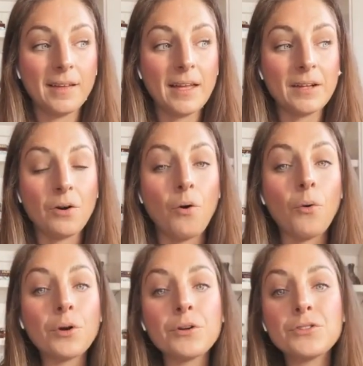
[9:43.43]
in
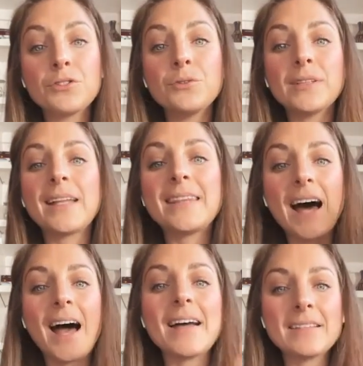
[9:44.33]
order to let the
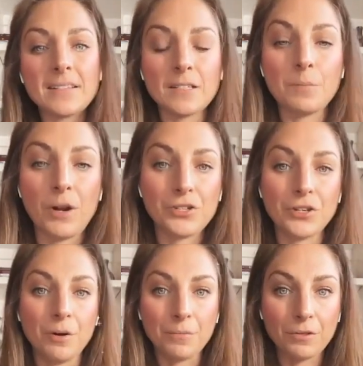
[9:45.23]
highest expression
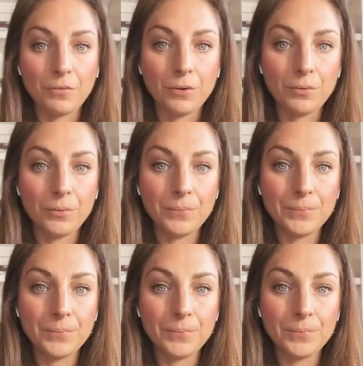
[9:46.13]
come through.